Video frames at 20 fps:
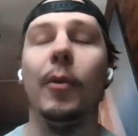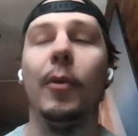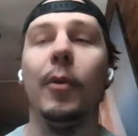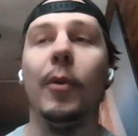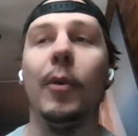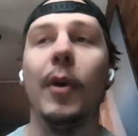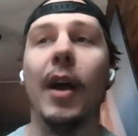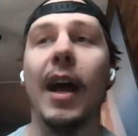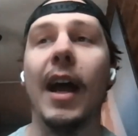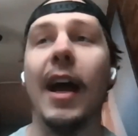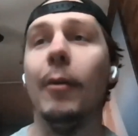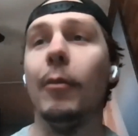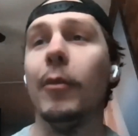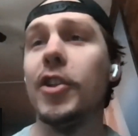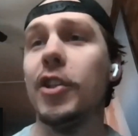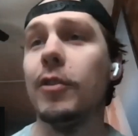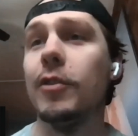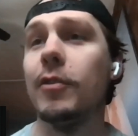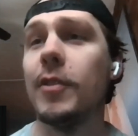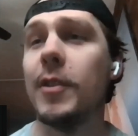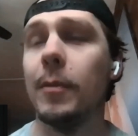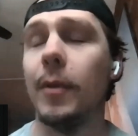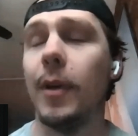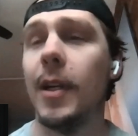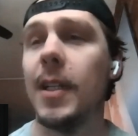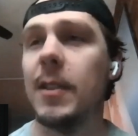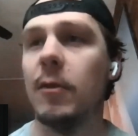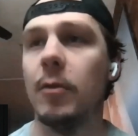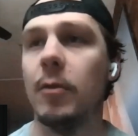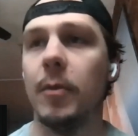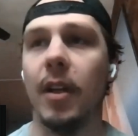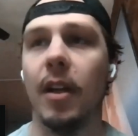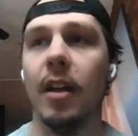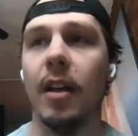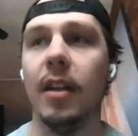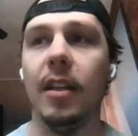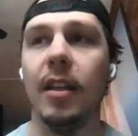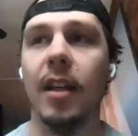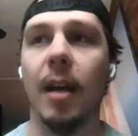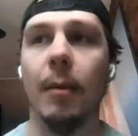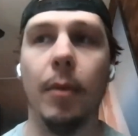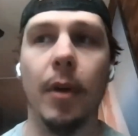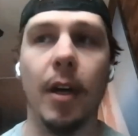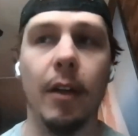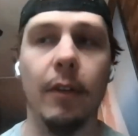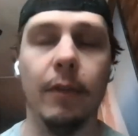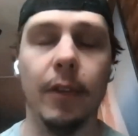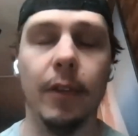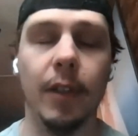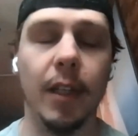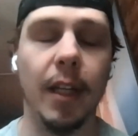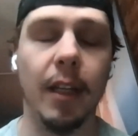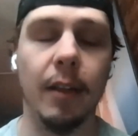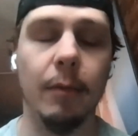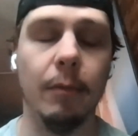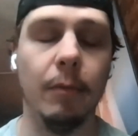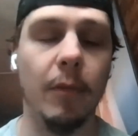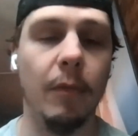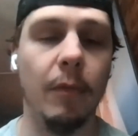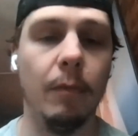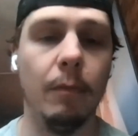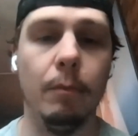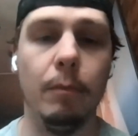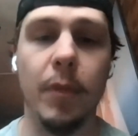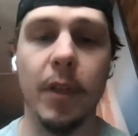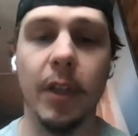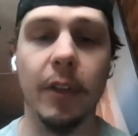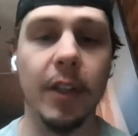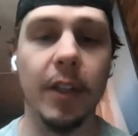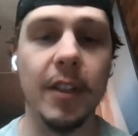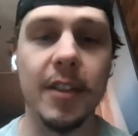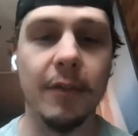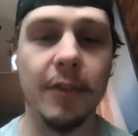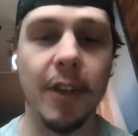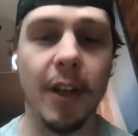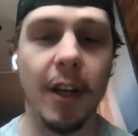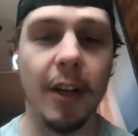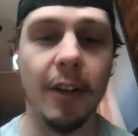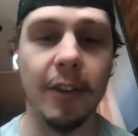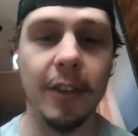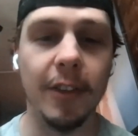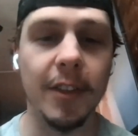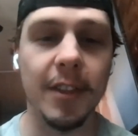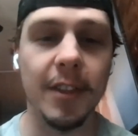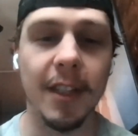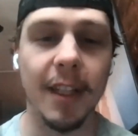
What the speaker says: how much it was responsible, but Honey got bought for like billions of dollars.